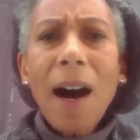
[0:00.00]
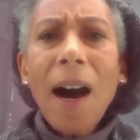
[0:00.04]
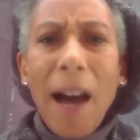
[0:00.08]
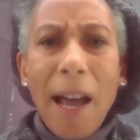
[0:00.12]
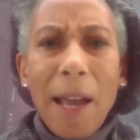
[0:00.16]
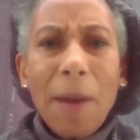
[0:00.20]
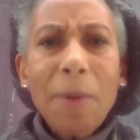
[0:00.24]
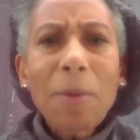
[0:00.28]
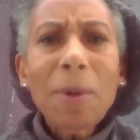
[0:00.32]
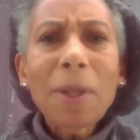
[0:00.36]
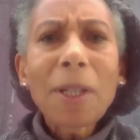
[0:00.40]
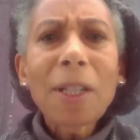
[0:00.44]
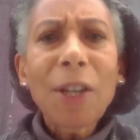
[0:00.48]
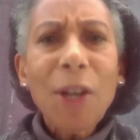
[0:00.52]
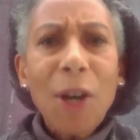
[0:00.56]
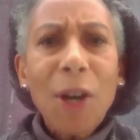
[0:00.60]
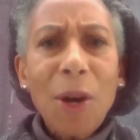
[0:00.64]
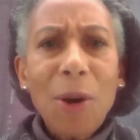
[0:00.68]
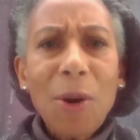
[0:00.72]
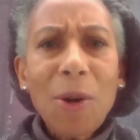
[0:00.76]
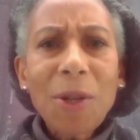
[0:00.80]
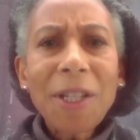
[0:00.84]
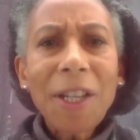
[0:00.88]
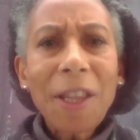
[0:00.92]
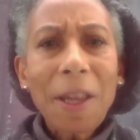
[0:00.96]
I will
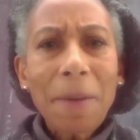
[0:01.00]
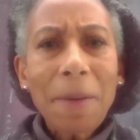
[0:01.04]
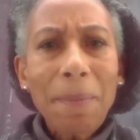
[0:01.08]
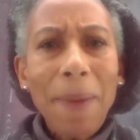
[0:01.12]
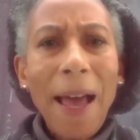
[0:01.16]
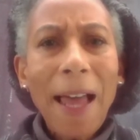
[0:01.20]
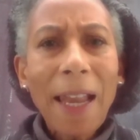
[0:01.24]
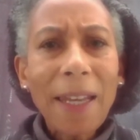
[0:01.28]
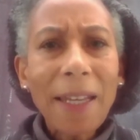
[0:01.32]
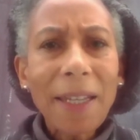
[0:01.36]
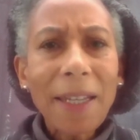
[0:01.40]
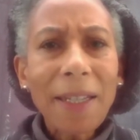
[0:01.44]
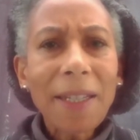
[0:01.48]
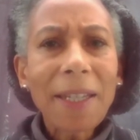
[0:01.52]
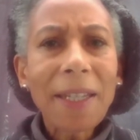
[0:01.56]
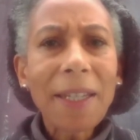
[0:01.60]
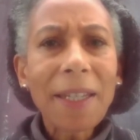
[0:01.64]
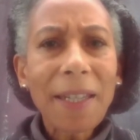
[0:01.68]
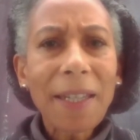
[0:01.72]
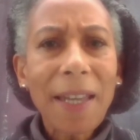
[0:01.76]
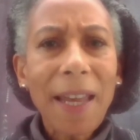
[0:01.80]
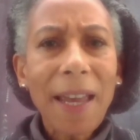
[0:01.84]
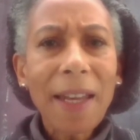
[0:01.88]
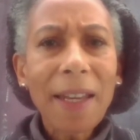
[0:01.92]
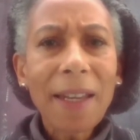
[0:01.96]
go to the palace, he
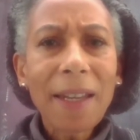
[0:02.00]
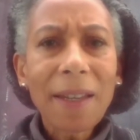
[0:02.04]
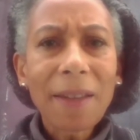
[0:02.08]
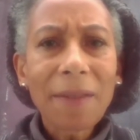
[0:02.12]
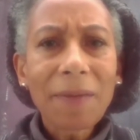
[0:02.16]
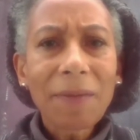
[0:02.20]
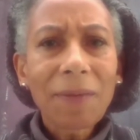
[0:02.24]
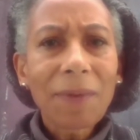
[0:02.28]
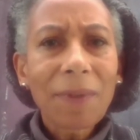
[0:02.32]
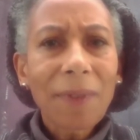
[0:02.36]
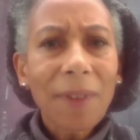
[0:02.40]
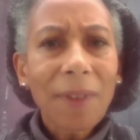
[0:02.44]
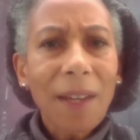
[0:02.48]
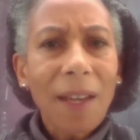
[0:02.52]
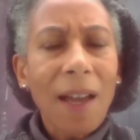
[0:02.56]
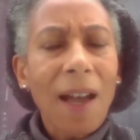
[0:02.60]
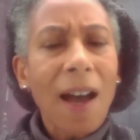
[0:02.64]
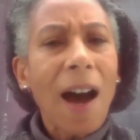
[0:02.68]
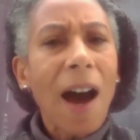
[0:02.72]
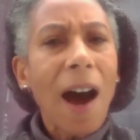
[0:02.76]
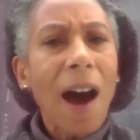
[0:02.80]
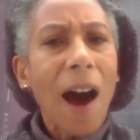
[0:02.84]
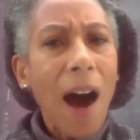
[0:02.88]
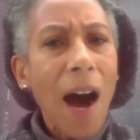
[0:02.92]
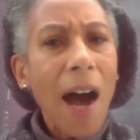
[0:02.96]
said.
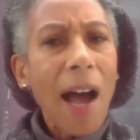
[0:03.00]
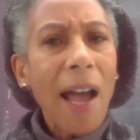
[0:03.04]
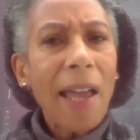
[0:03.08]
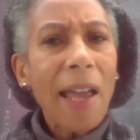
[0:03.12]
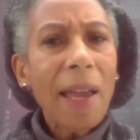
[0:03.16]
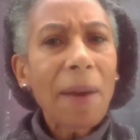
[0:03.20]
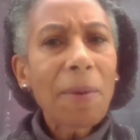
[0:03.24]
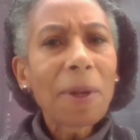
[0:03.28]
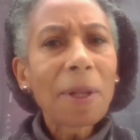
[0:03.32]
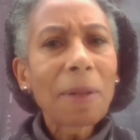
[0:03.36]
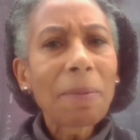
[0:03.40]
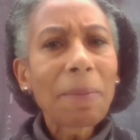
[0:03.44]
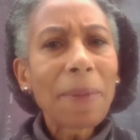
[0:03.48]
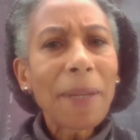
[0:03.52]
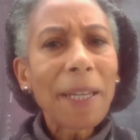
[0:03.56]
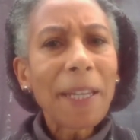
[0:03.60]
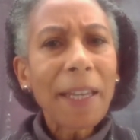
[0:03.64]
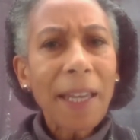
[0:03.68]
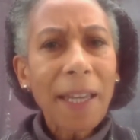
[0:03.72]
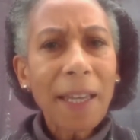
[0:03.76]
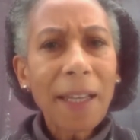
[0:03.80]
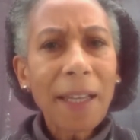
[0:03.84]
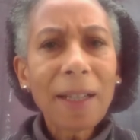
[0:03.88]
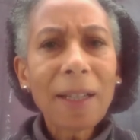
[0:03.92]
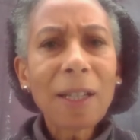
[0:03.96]
I will be
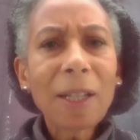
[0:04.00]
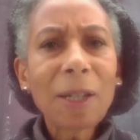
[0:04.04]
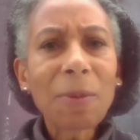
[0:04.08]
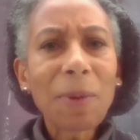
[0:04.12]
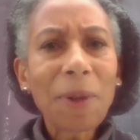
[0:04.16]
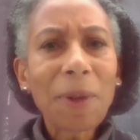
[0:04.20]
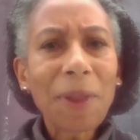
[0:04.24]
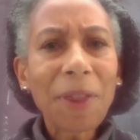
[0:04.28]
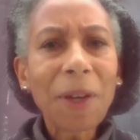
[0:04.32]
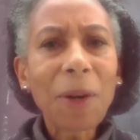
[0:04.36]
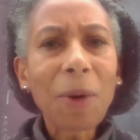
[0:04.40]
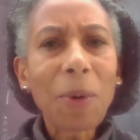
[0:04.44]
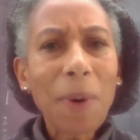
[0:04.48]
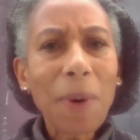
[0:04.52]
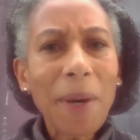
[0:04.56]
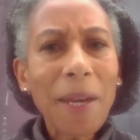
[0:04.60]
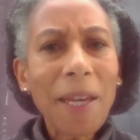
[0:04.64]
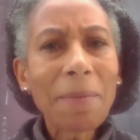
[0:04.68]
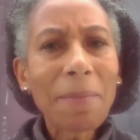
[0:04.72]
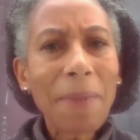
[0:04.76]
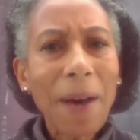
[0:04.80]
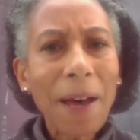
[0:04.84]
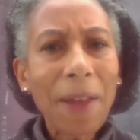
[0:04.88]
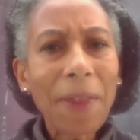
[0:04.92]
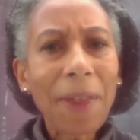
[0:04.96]
killed with the
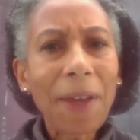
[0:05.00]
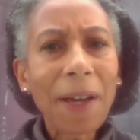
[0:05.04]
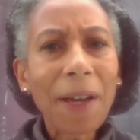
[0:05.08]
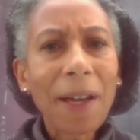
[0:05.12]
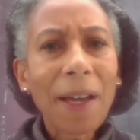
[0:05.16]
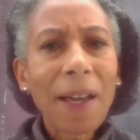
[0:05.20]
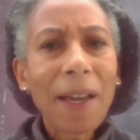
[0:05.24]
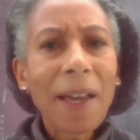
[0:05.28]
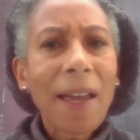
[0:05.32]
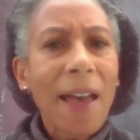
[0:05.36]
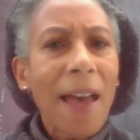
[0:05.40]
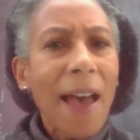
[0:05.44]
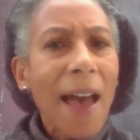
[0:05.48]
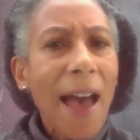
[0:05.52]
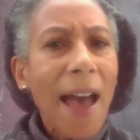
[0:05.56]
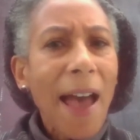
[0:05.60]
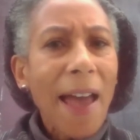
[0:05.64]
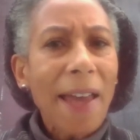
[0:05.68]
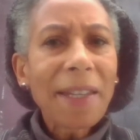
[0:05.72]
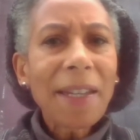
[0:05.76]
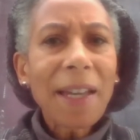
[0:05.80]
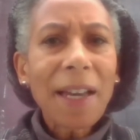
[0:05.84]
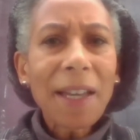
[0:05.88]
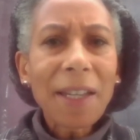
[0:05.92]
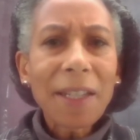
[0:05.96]
Queen Mother,
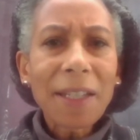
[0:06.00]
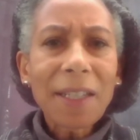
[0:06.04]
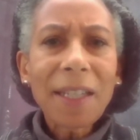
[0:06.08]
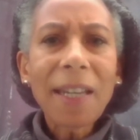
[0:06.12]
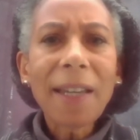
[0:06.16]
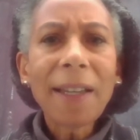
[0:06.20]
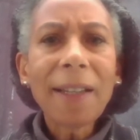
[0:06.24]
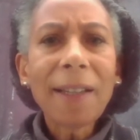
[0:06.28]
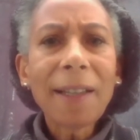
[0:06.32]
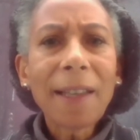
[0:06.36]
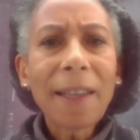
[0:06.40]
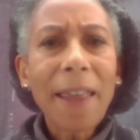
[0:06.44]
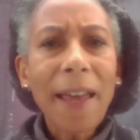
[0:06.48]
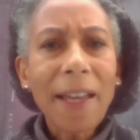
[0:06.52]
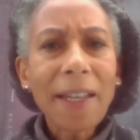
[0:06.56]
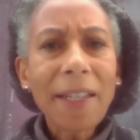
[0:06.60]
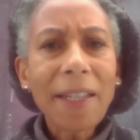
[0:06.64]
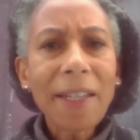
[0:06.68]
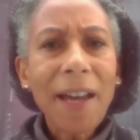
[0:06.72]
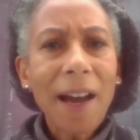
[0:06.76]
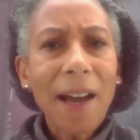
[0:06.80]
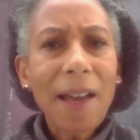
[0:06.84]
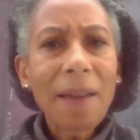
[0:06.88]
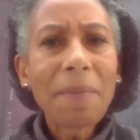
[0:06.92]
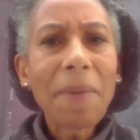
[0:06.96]
and until that
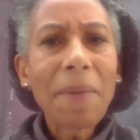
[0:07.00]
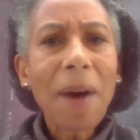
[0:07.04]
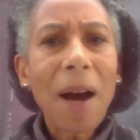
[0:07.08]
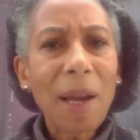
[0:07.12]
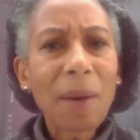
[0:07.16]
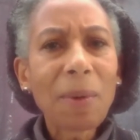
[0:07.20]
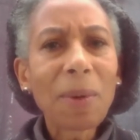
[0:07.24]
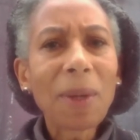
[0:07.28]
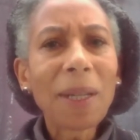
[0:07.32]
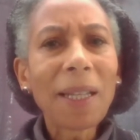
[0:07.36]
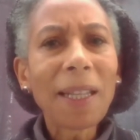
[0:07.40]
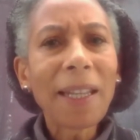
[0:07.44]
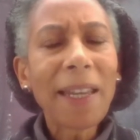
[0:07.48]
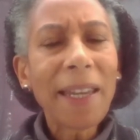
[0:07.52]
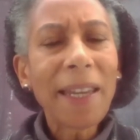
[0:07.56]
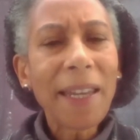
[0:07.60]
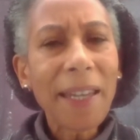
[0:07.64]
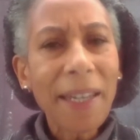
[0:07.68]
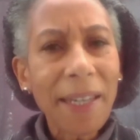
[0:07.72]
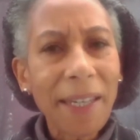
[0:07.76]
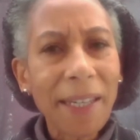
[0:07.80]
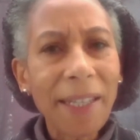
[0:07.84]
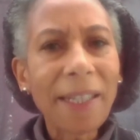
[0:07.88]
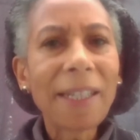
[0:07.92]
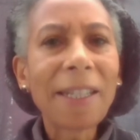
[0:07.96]
time I will
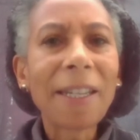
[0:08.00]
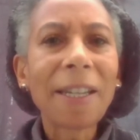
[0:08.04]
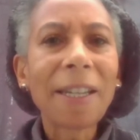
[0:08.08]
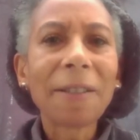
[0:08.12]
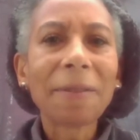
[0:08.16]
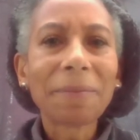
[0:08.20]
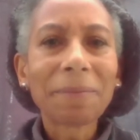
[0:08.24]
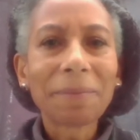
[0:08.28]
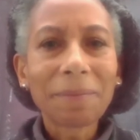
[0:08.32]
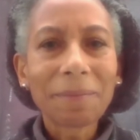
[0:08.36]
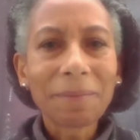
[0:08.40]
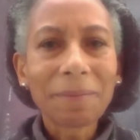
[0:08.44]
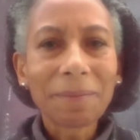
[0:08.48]
eat.